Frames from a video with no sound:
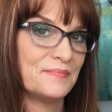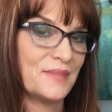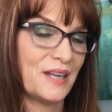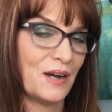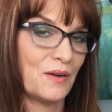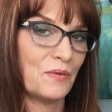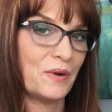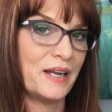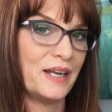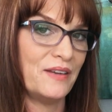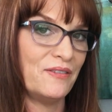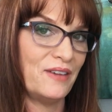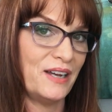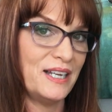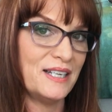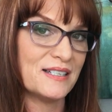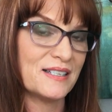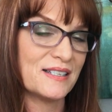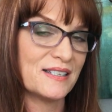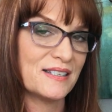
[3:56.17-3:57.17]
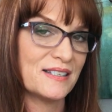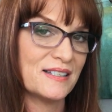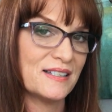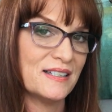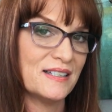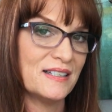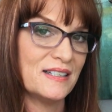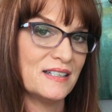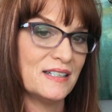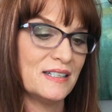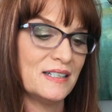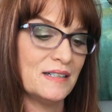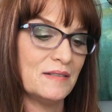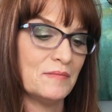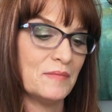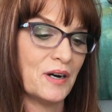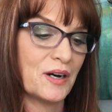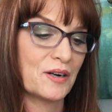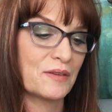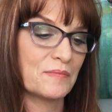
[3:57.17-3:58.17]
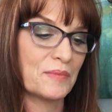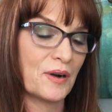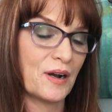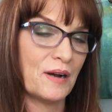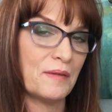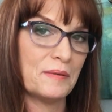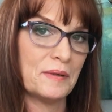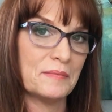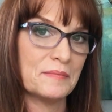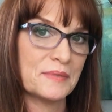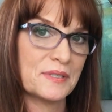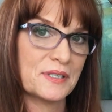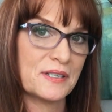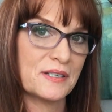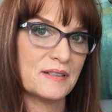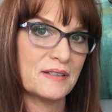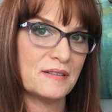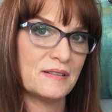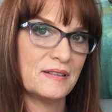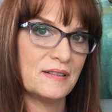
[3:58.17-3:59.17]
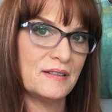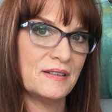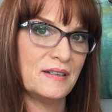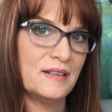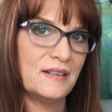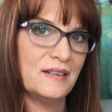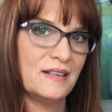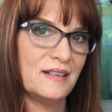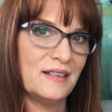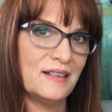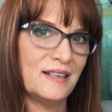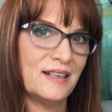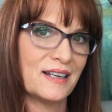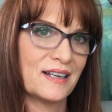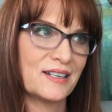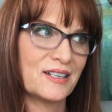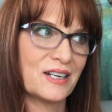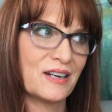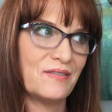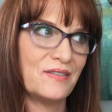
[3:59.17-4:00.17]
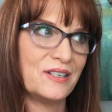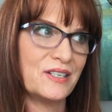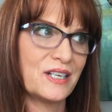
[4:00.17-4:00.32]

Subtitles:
that we face. Modern problems. Like Chevy